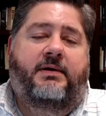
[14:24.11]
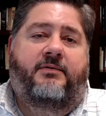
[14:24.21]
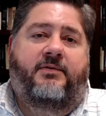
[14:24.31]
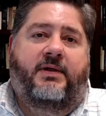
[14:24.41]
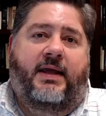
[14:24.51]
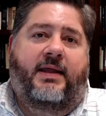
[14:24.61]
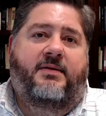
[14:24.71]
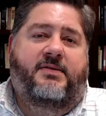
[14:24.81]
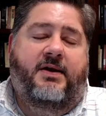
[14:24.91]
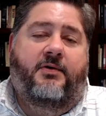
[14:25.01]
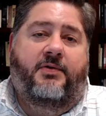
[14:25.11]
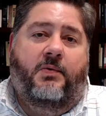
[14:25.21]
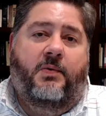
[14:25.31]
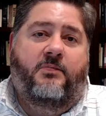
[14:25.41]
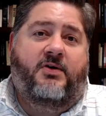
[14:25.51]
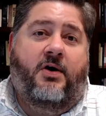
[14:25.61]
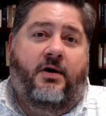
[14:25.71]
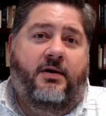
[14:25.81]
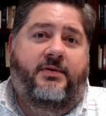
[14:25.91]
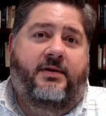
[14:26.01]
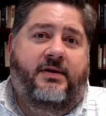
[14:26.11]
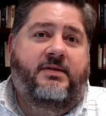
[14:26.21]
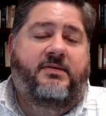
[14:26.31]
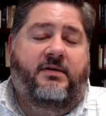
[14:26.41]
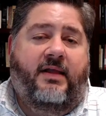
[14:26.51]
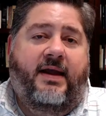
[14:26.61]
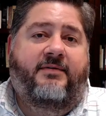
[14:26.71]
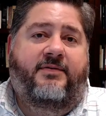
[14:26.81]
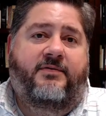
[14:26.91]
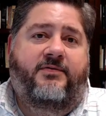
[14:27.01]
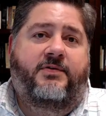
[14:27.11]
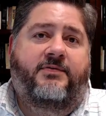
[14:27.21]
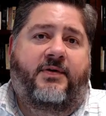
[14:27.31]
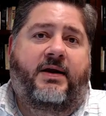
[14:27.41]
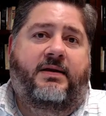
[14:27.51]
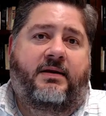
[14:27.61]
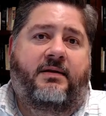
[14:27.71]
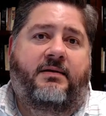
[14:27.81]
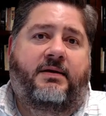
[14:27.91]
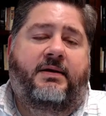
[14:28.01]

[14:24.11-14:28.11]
For the gate is narrow and the way is hard that leads to life, and few find it.